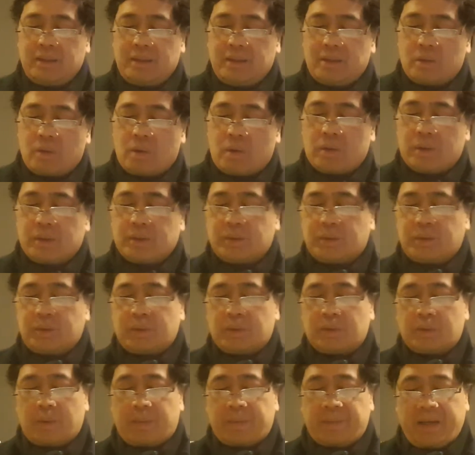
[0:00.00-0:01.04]
in order
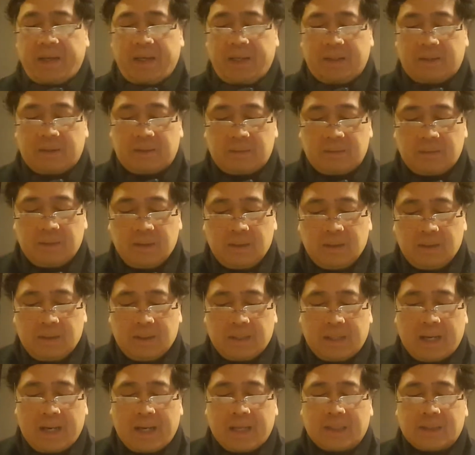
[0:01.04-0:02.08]
to remain
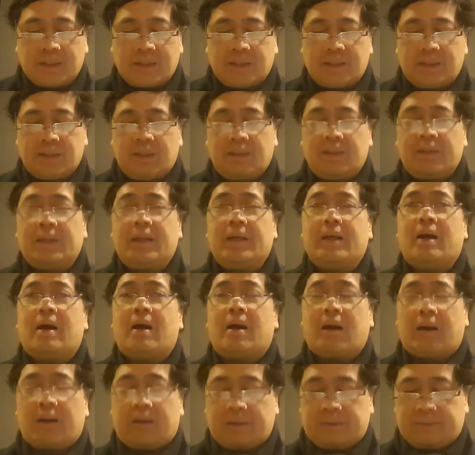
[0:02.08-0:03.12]
as they
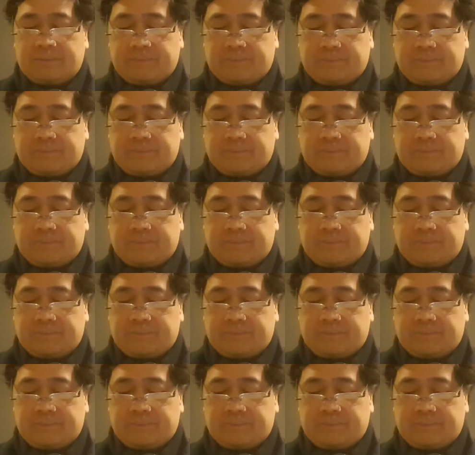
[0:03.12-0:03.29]
are.